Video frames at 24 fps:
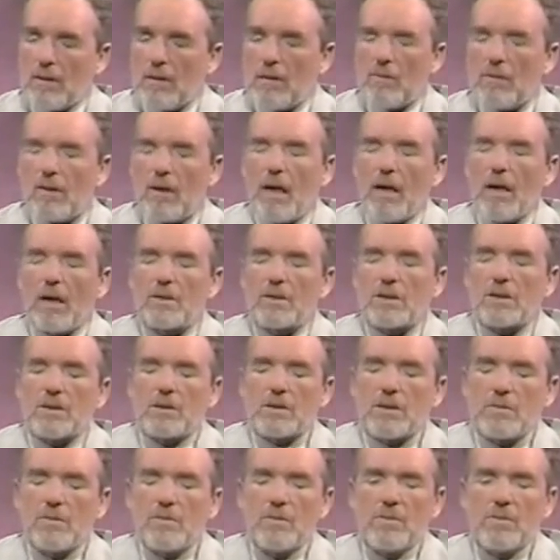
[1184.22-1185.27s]
kind of
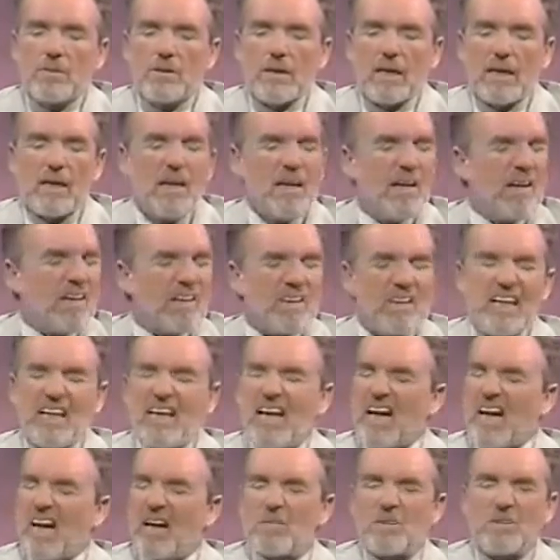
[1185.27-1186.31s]
soothing,
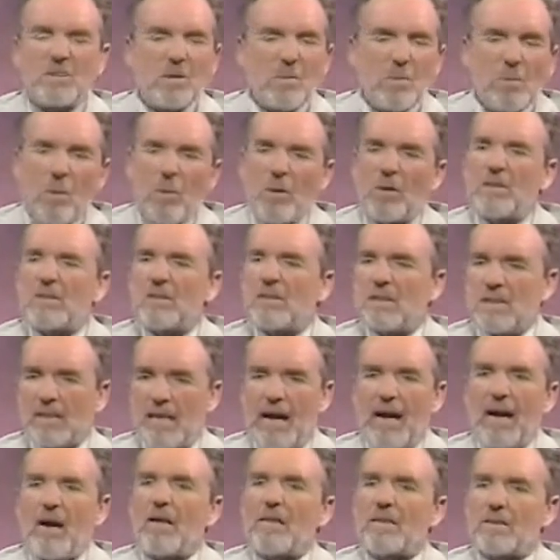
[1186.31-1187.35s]
thinking I was the worst
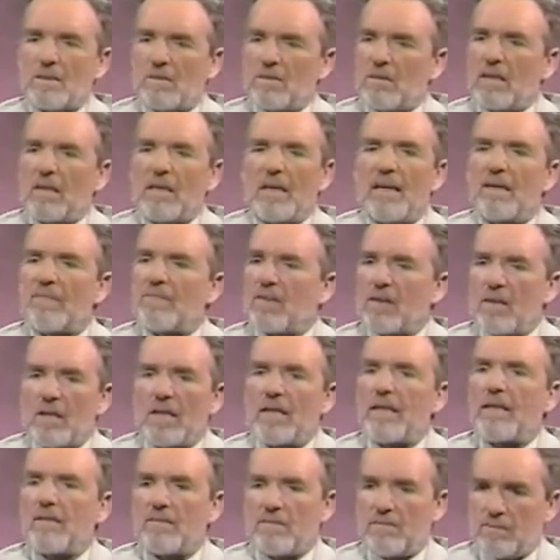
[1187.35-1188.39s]
character that had ever
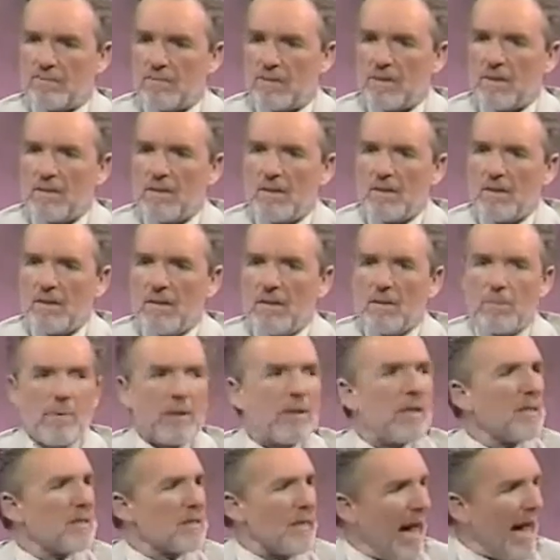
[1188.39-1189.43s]
lived
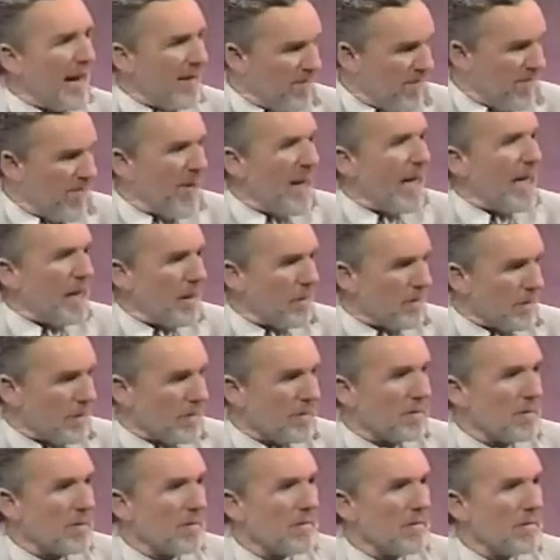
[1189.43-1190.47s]
because I'd
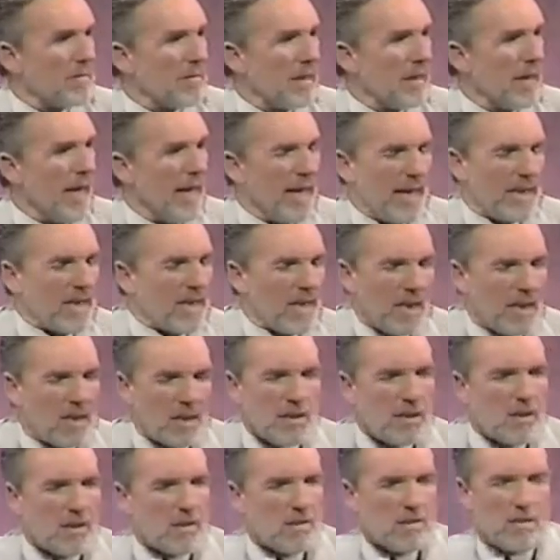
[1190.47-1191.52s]
failed. And I had an
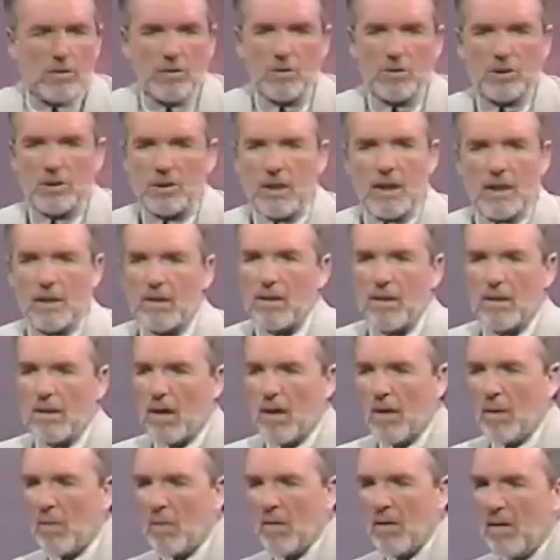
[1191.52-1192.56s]
uncle who said, you
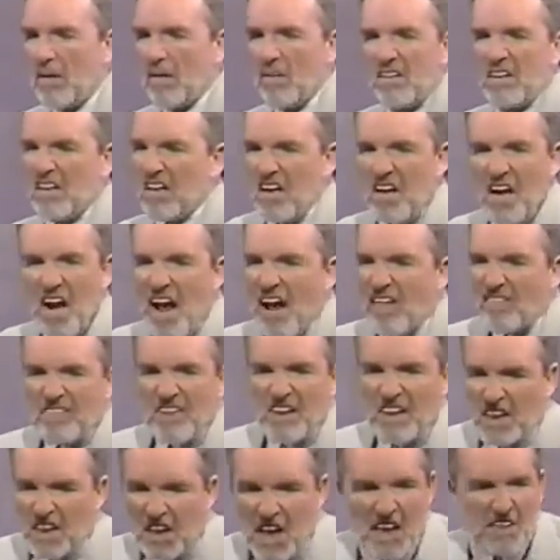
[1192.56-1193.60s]
didn't have
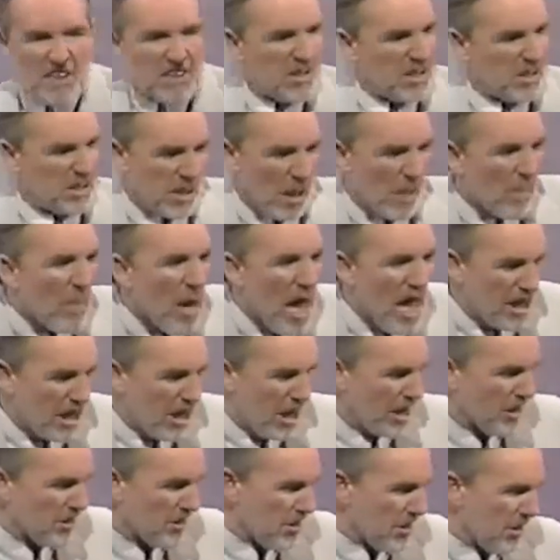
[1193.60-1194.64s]
the guts to make
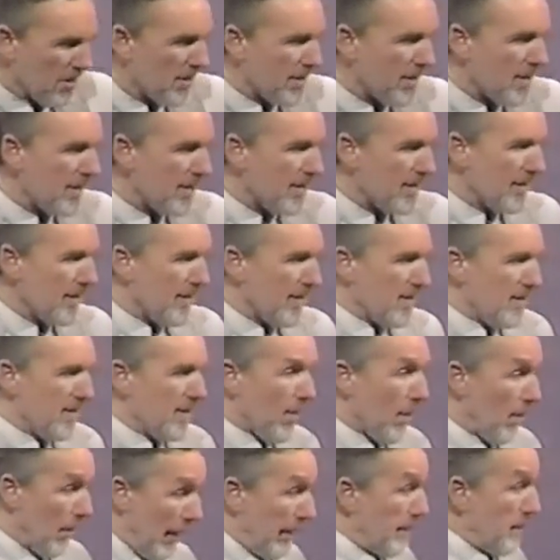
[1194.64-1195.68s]
it.
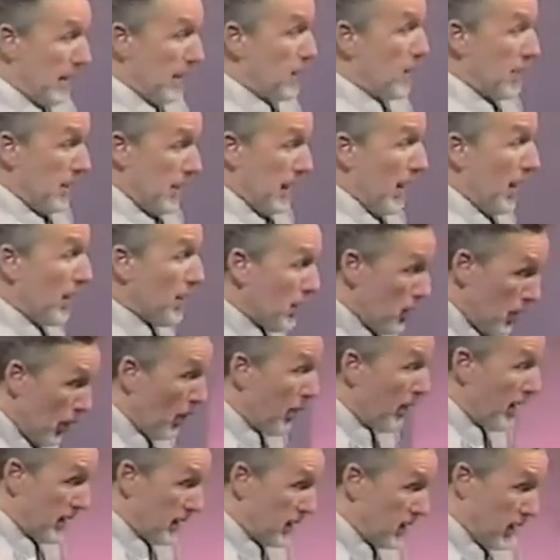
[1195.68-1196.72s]
like this was an
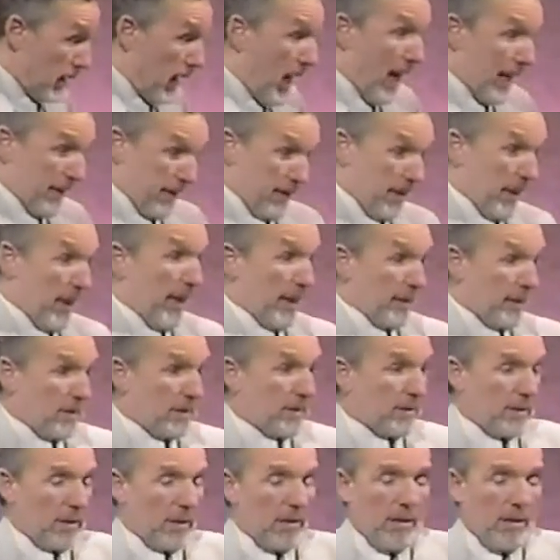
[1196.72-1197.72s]
endurance contest.